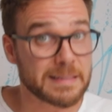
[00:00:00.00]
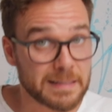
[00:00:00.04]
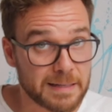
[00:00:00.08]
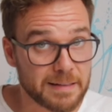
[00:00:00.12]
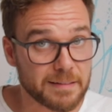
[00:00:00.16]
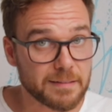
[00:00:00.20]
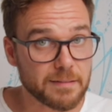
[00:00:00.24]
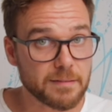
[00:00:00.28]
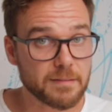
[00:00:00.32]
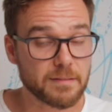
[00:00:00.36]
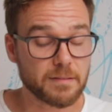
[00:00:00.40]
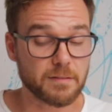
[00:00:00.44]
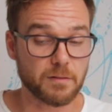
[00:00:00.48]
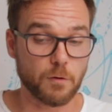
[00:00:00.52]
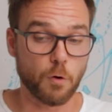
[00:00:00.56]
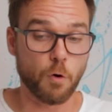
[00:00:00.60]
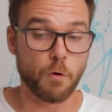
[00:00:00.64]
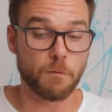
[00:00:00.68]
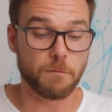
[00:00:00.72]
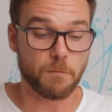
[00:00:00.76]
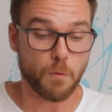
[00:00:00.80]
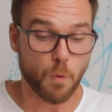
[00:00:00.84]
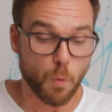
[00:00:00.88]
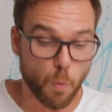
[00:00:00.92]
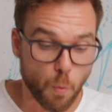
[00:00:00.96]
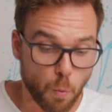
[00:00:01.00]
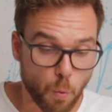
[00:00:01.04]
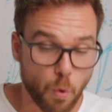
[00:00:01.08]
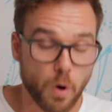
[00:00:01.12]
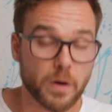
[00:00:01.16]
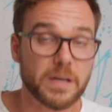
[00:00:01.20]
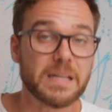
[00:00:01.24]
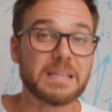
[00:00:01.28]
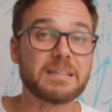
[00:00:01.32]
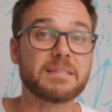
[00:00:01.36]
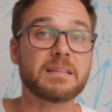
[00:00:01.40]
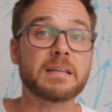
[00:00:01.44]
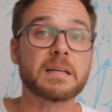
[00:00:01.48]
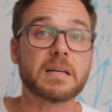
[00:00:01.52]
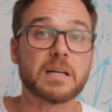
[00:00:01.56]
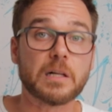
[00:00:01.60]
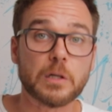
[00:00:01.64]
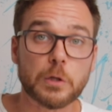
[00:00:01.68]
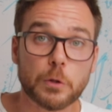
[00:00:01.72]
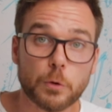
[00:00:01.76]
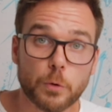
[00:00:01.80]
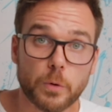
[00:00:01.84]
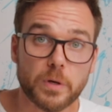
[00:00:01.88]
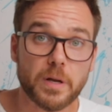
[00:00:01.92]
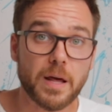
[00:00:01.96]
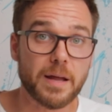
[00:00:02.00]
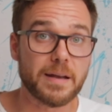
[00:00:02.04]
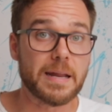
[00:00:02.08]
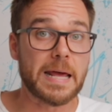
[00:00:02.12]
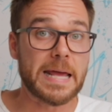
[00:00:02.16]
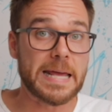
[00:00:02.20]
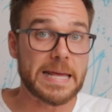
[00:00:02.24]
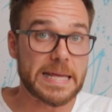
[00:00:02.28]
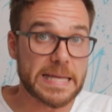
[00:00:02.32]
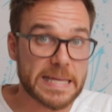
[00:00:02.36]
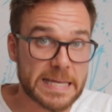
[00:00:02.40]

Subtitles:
lists of what is included